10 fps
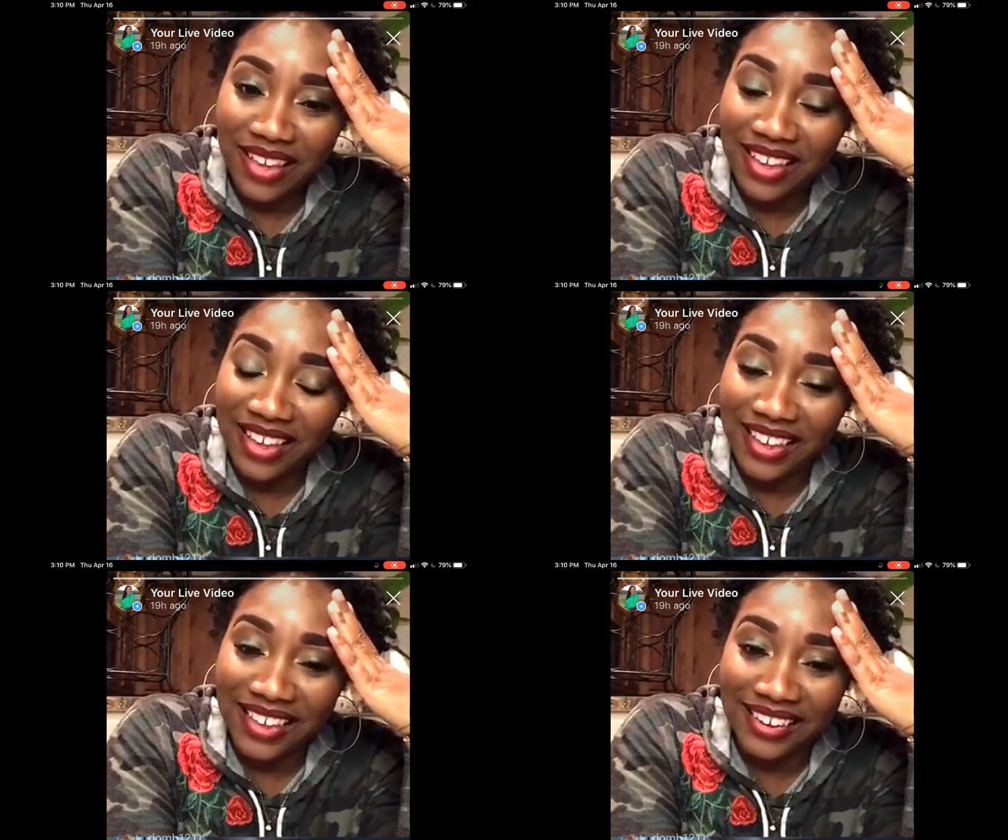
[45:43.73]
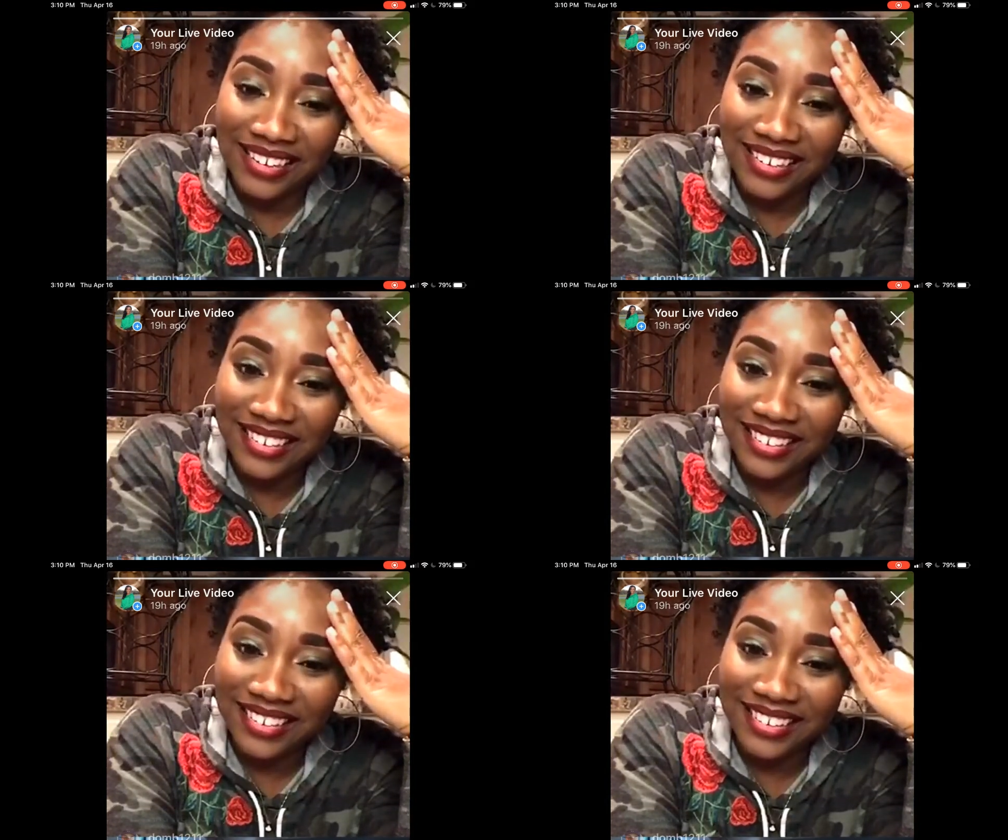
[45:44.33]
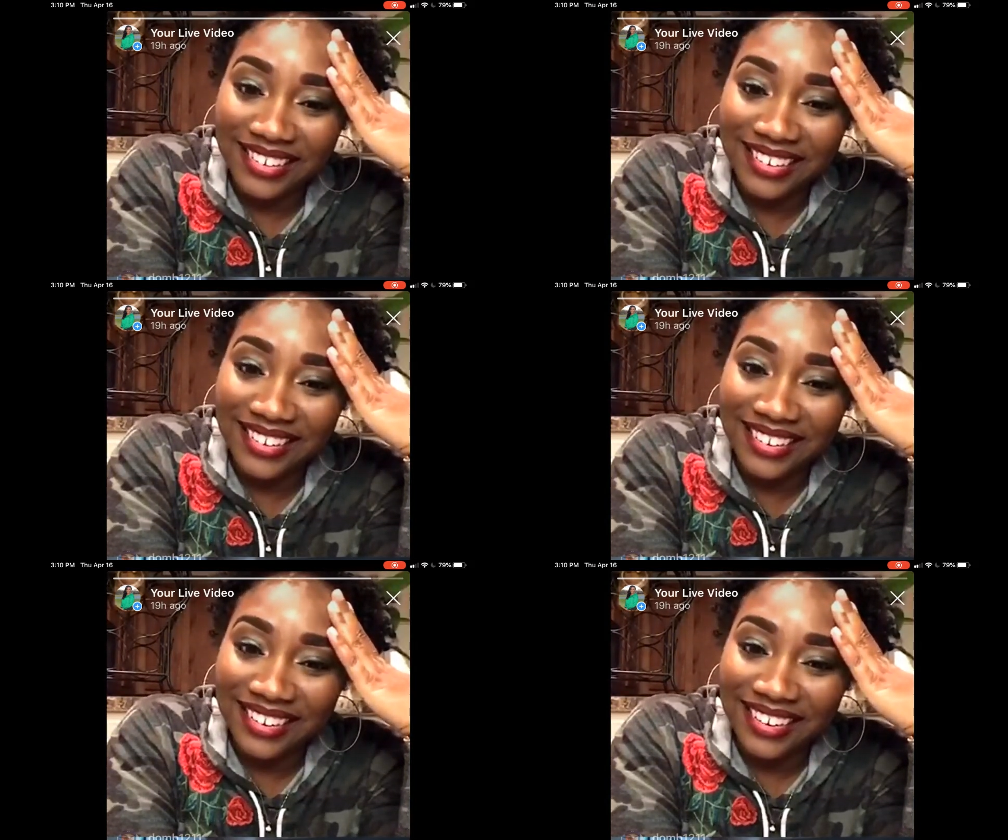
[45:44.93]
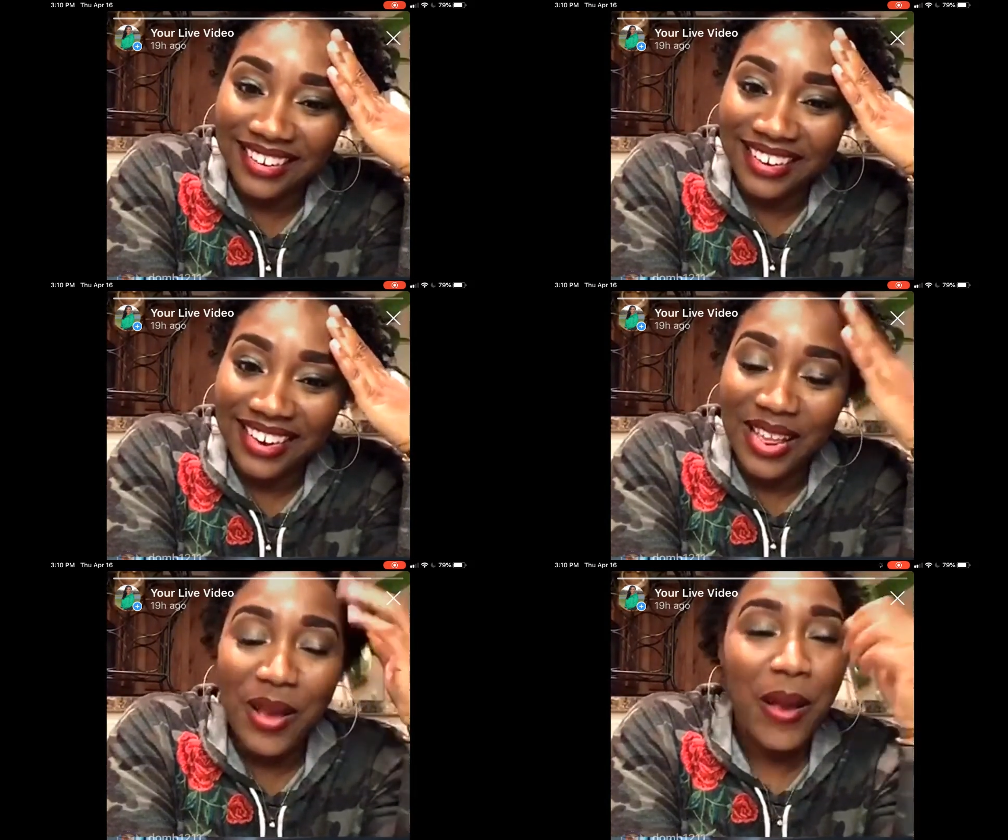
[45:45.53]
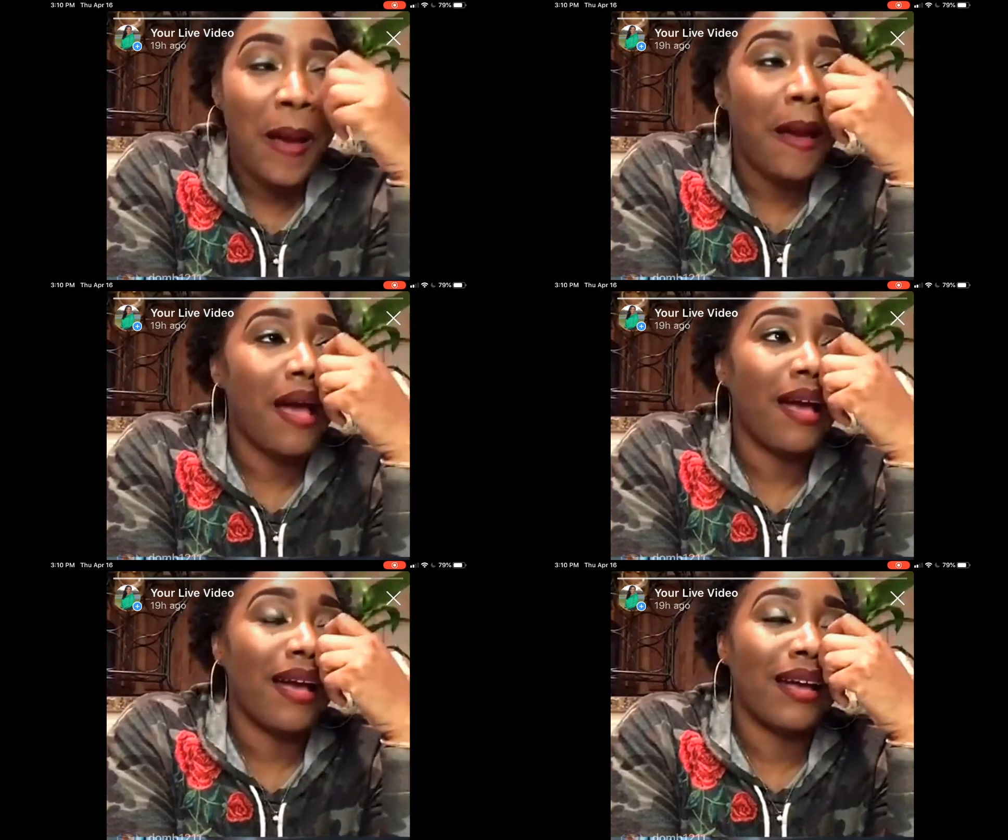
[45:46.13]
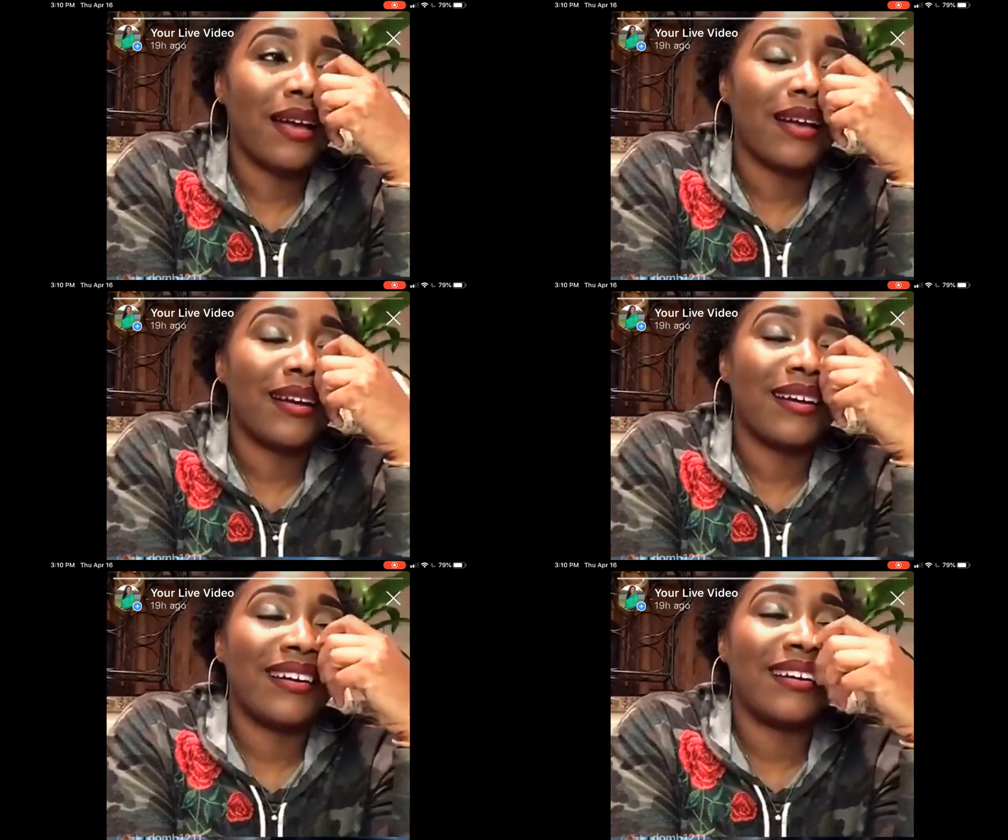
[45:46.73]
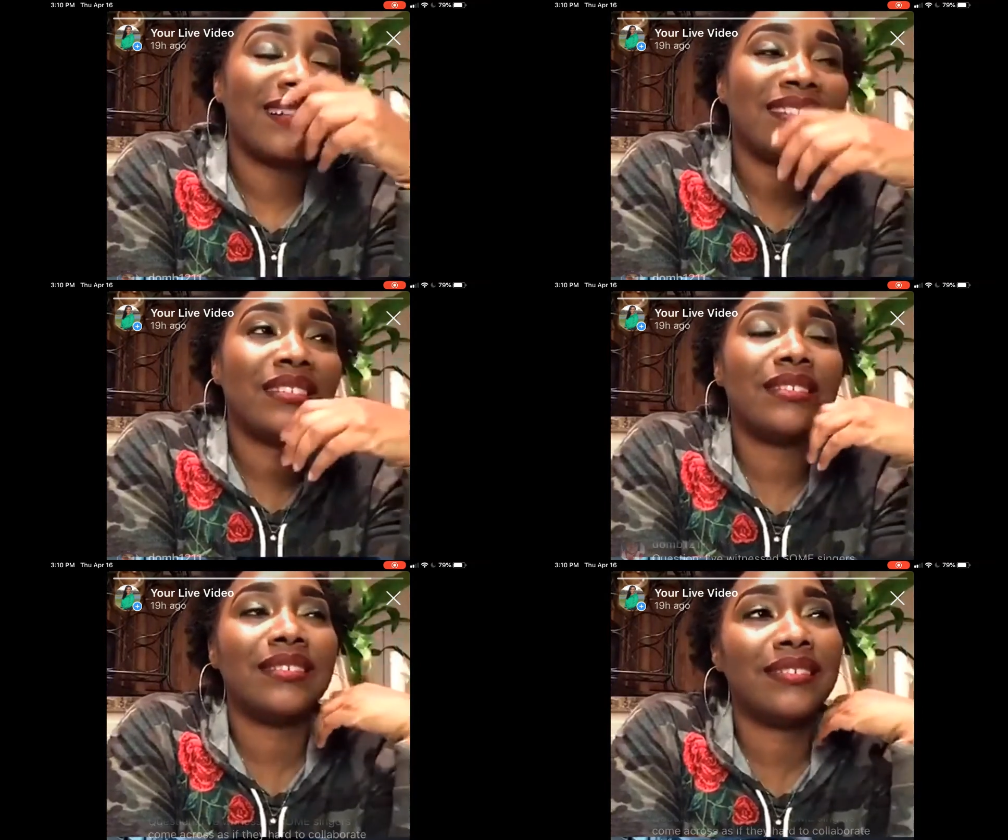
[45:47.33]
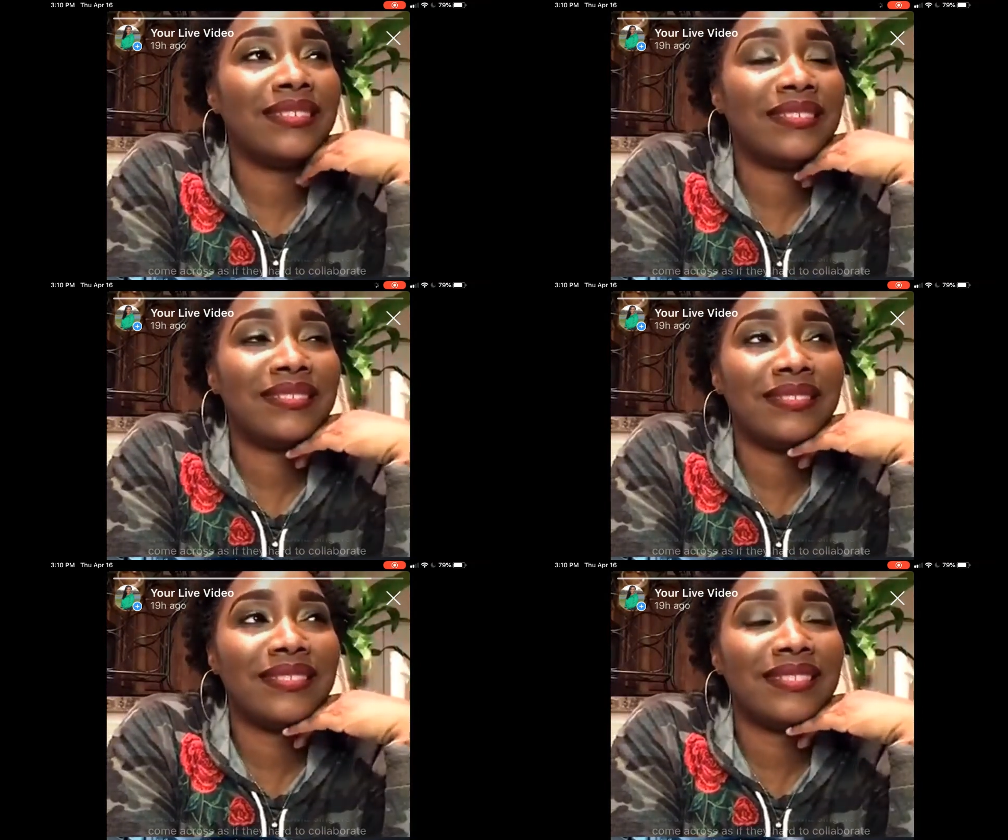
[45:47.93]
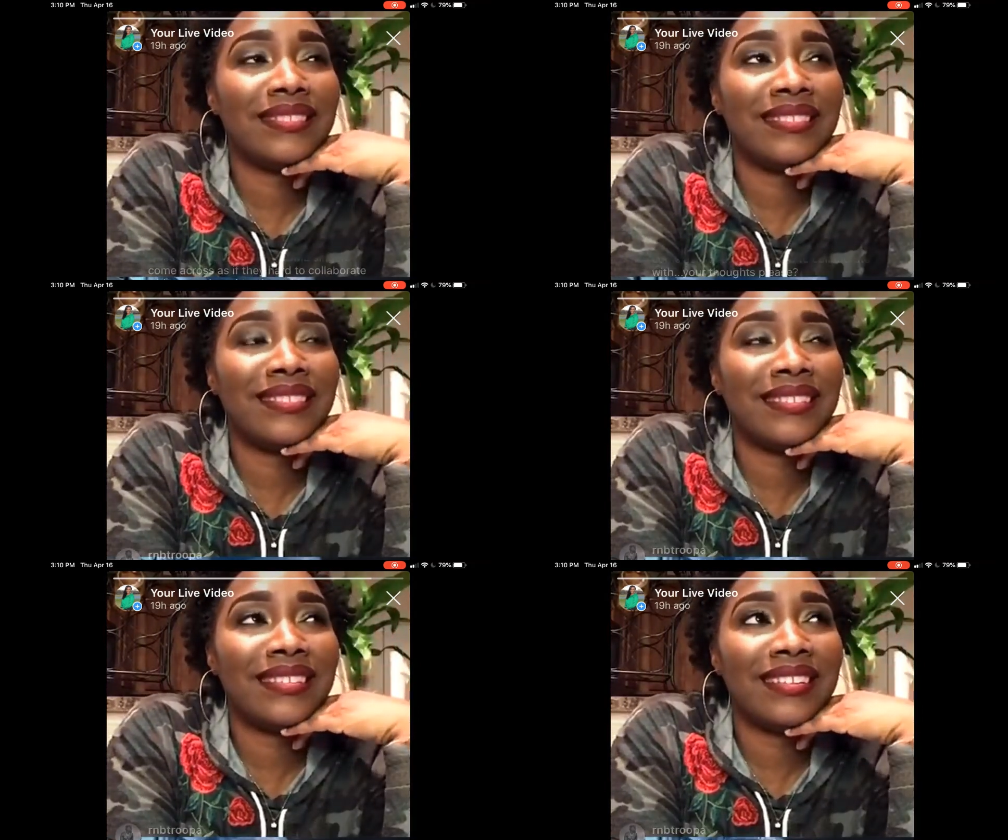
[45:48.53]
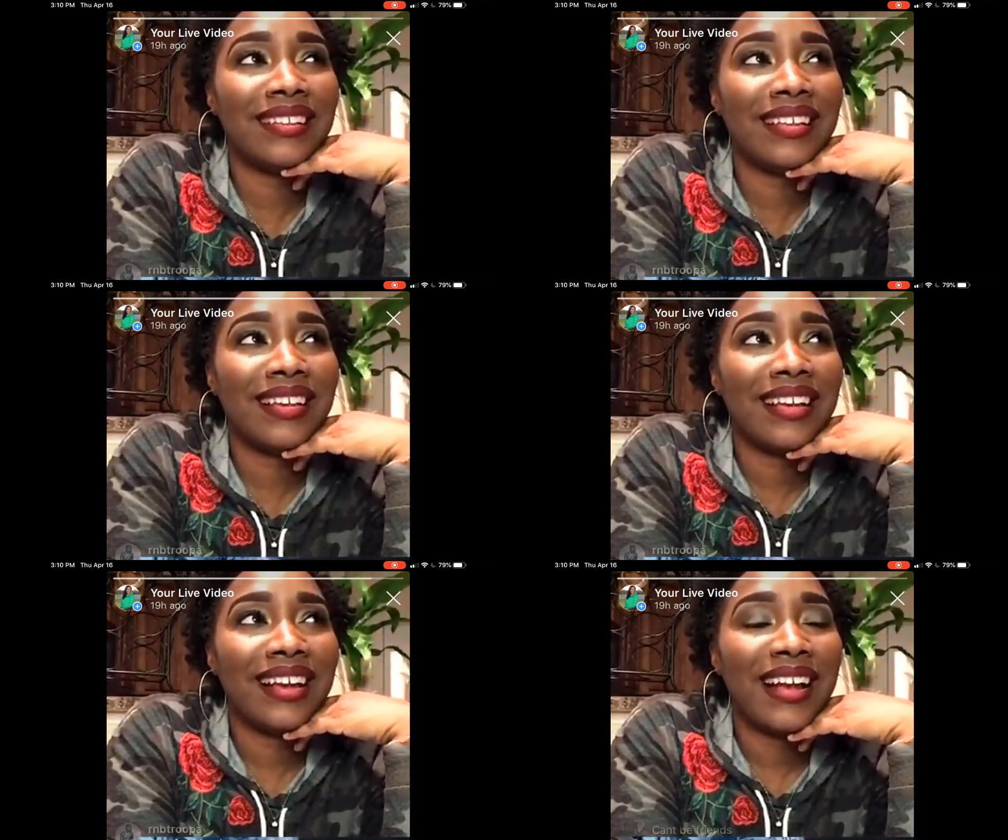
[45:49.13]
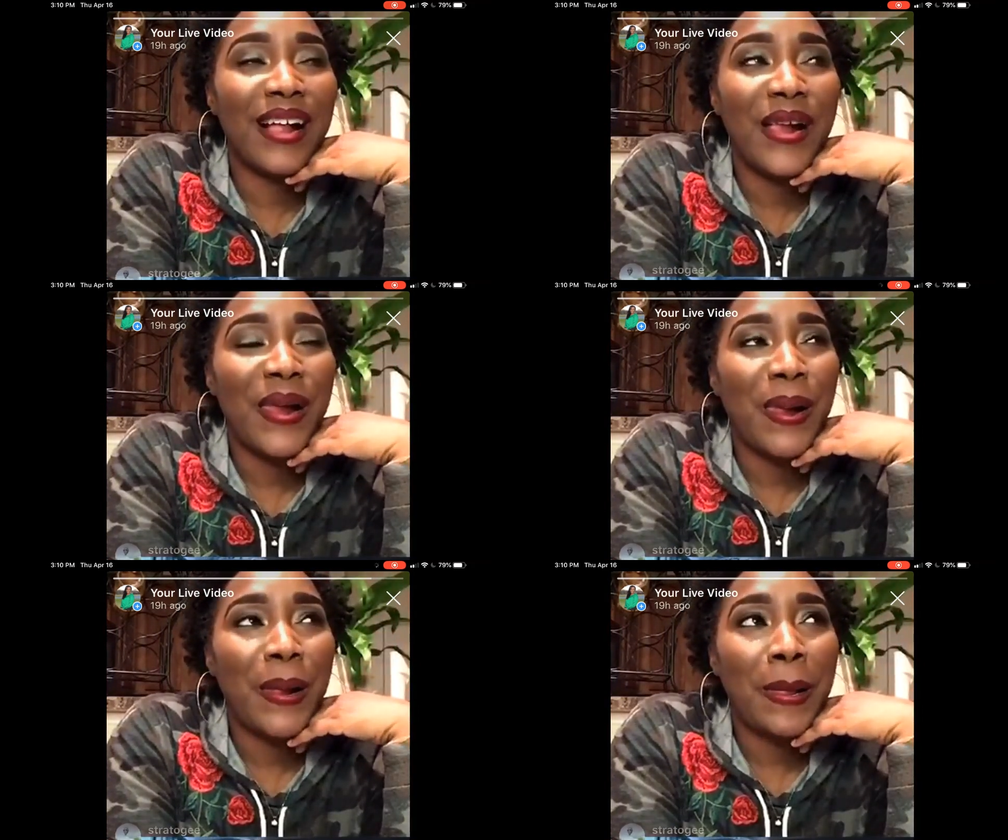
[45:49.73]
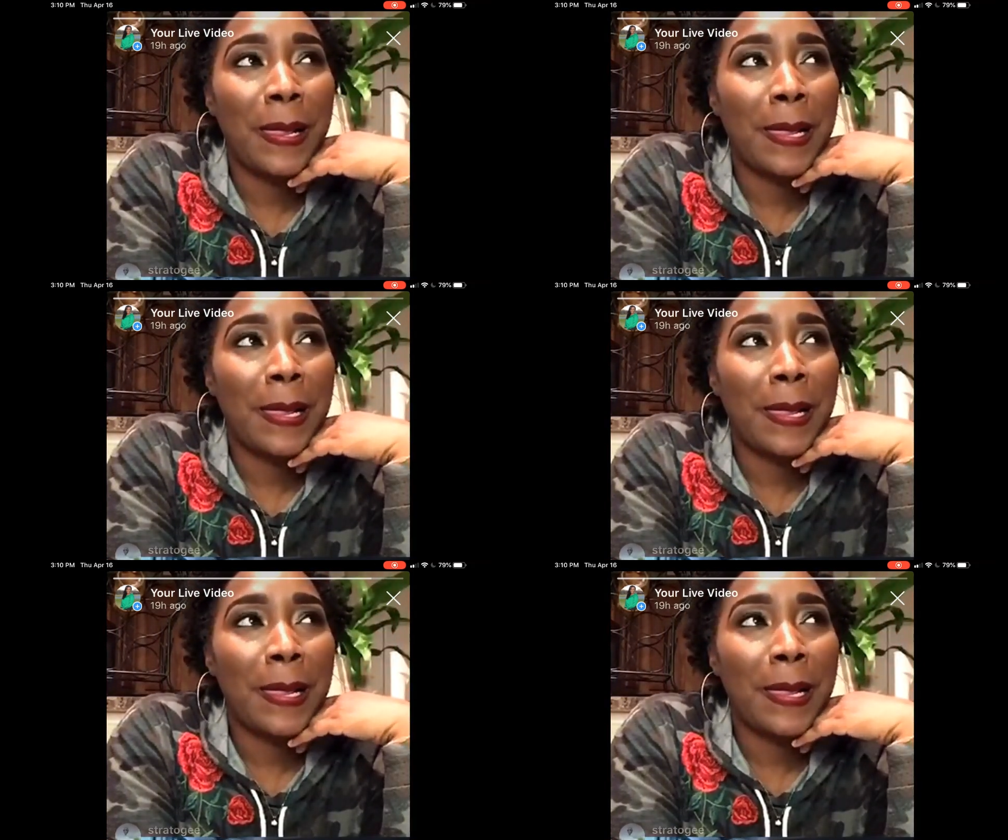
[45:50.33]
It's like, it kills me every time. That's one of my favorite records. That's one of my favorites.